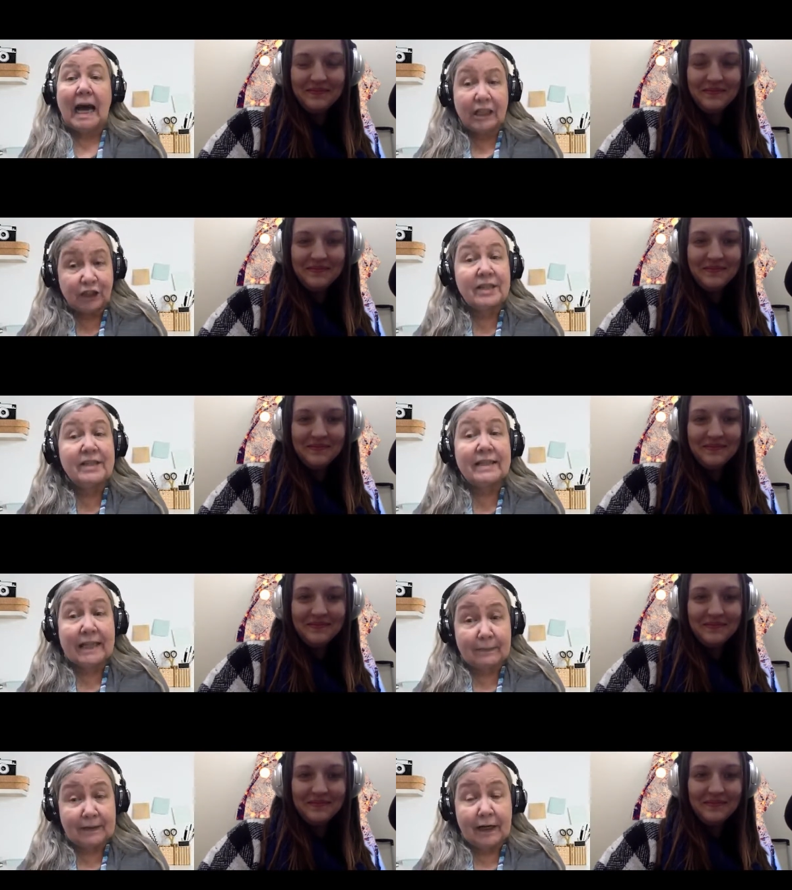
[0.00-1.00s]
Speaker 1: She
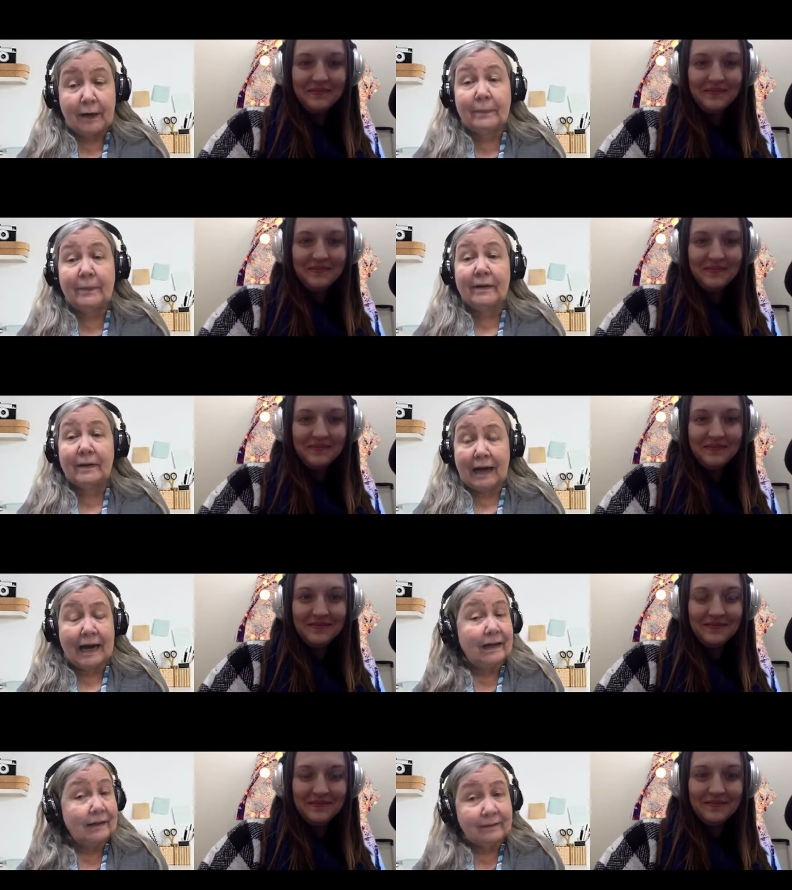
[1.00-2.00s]
stepped up
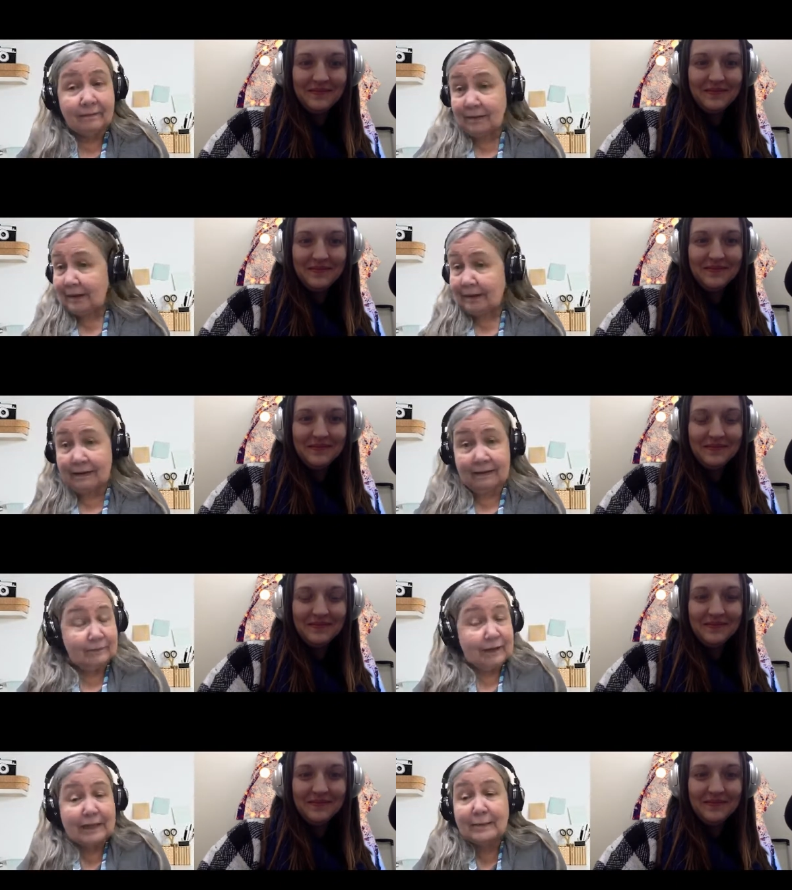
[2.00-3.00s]
I,
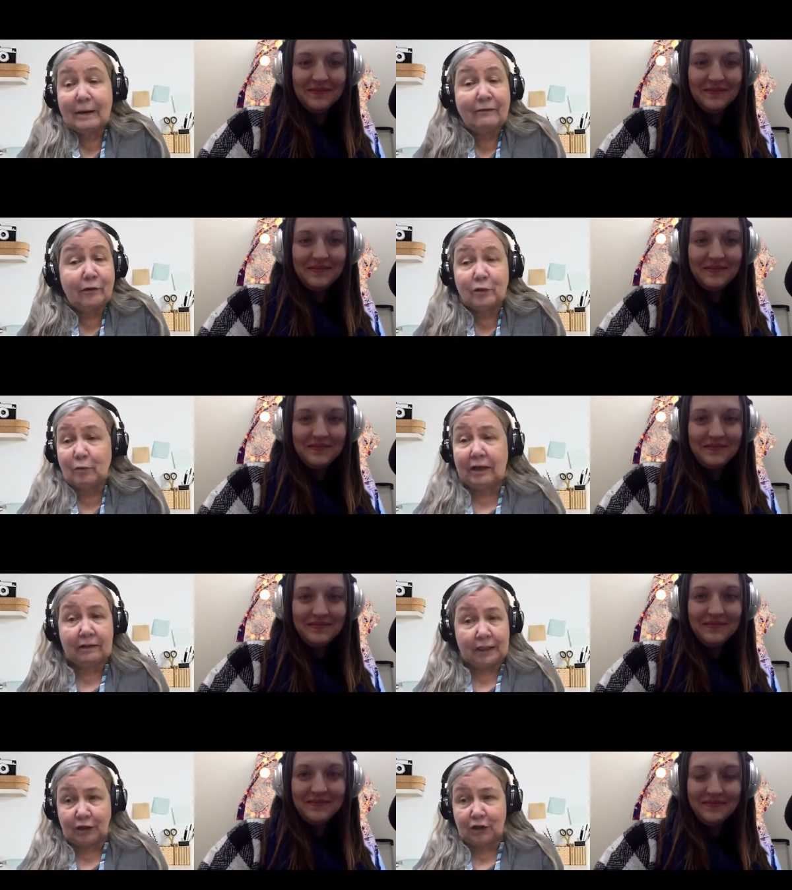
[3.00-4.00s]
that's my first
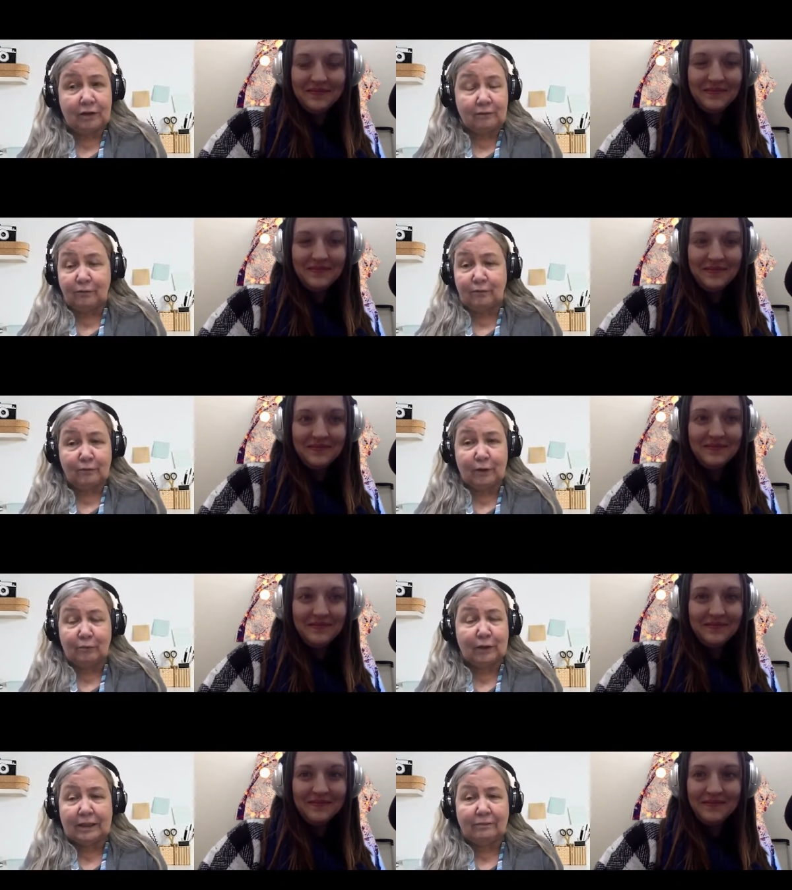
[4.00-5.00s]
recollection of when
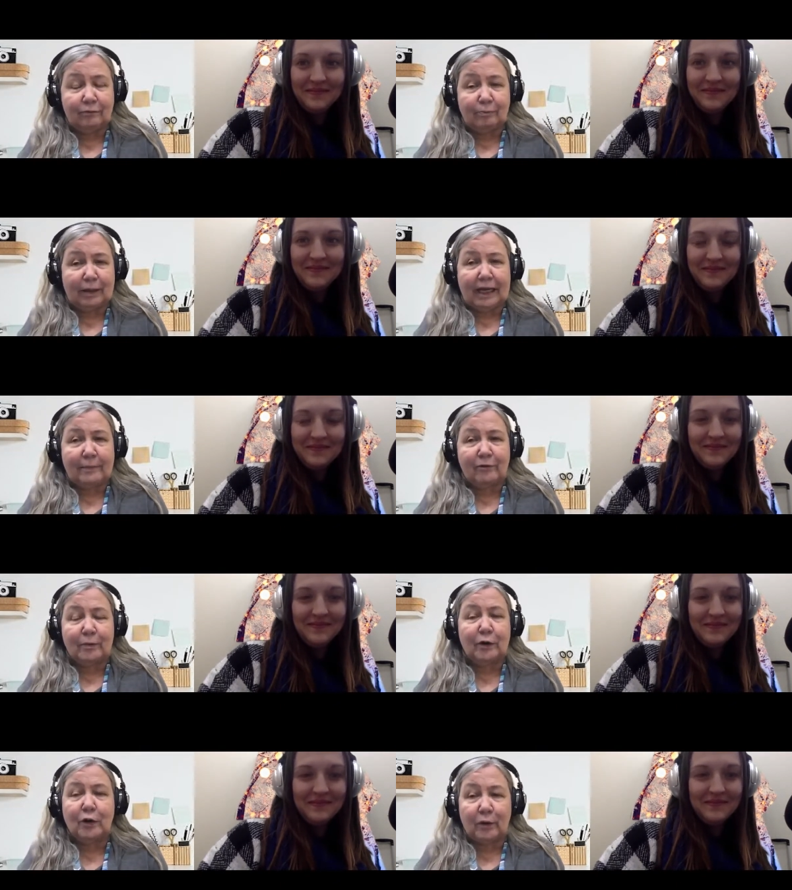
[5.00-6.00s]
we became
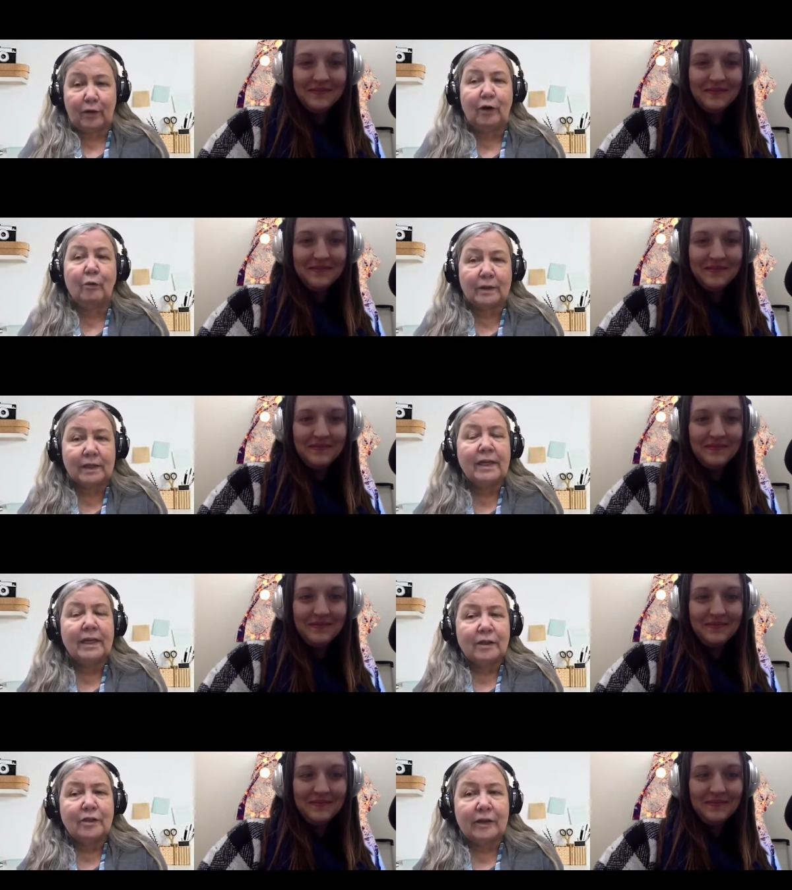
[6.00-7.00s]
familiar with her was
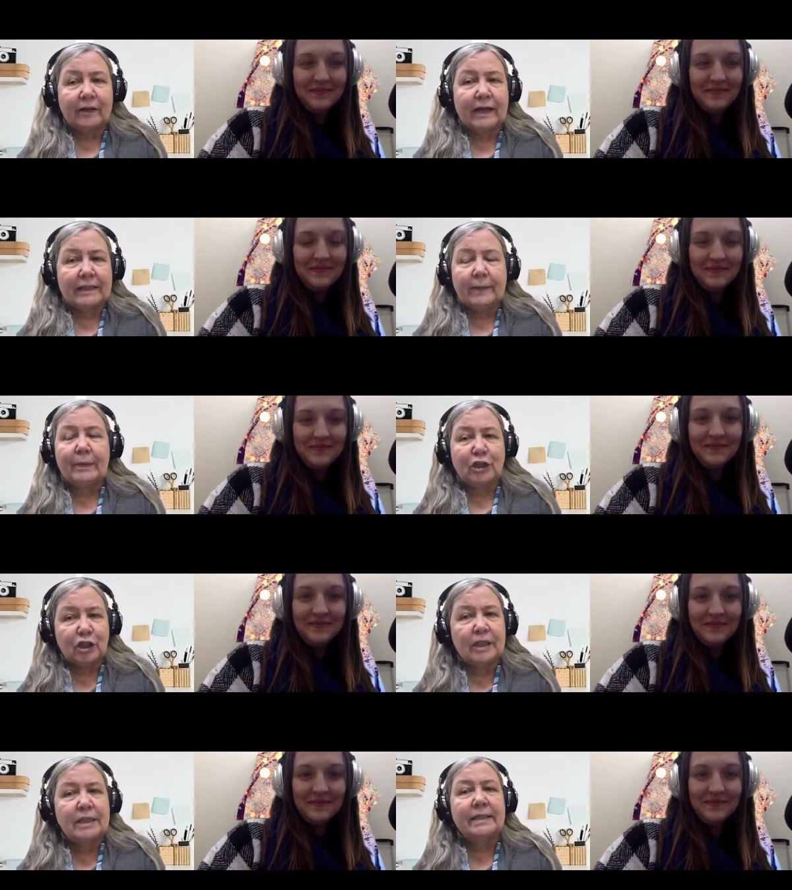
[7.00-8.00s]
during that time and
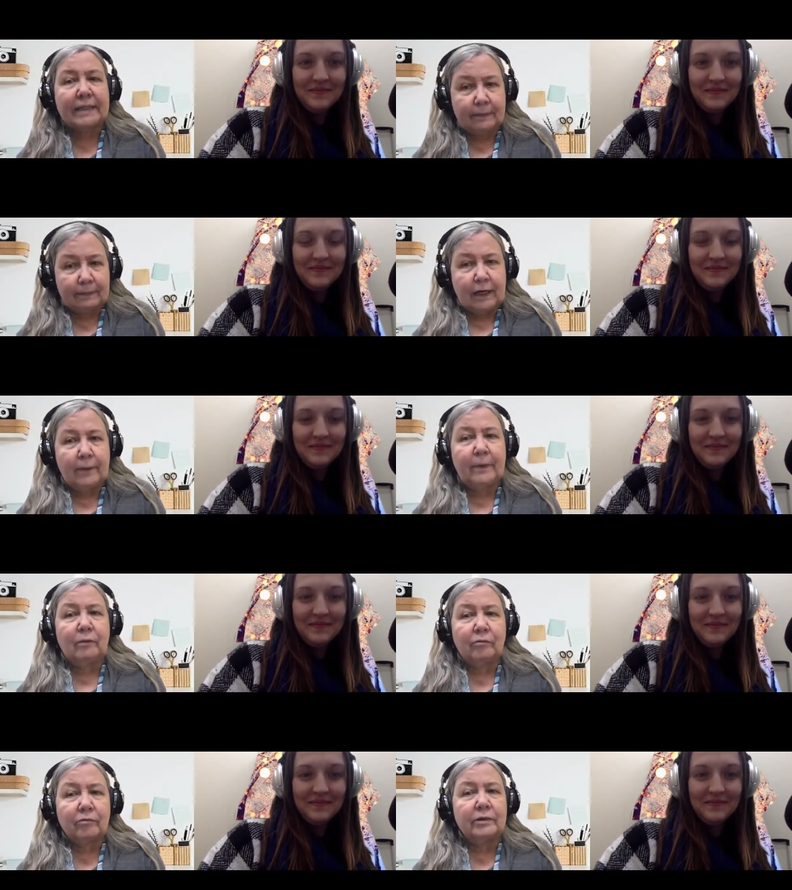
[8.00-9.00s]
she stepped up
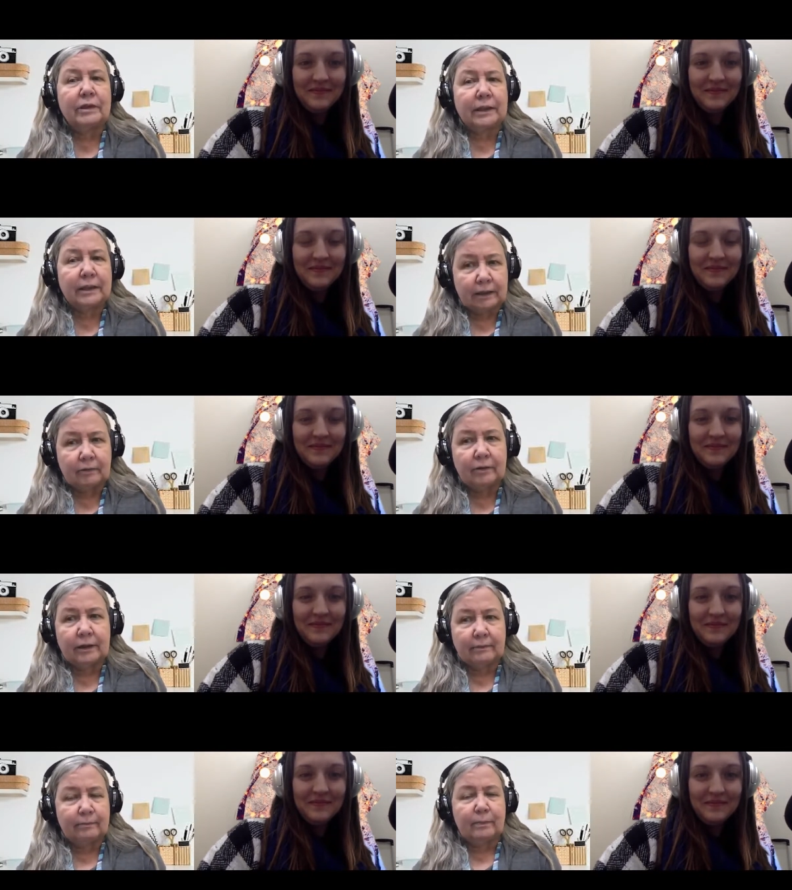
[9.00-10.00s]
and really
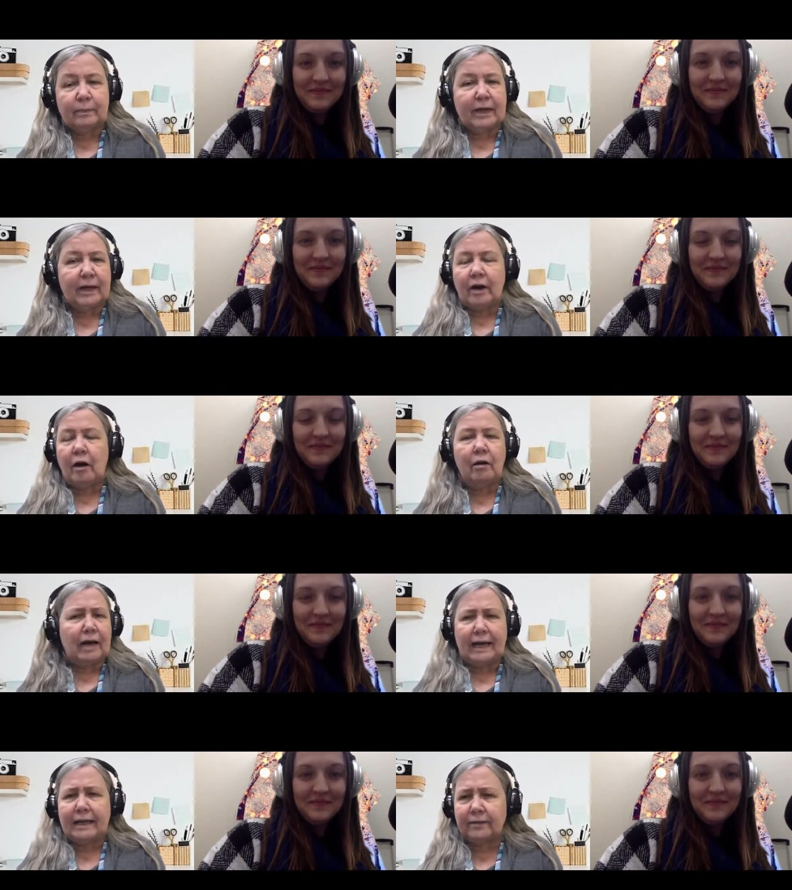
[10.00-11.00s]
really gave all
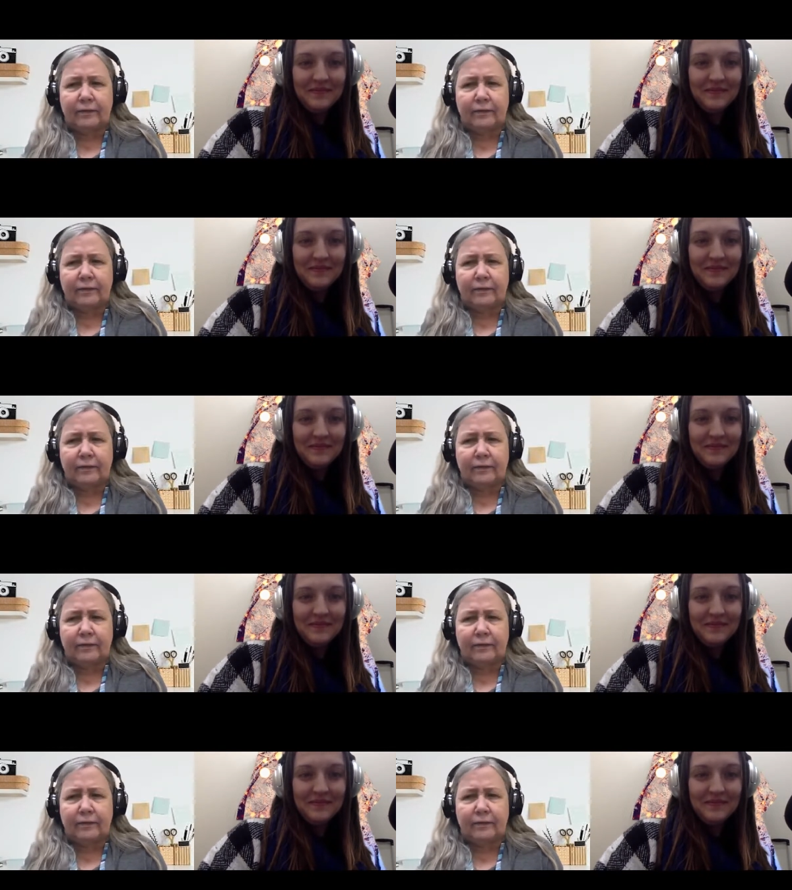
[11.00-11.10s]
kinds of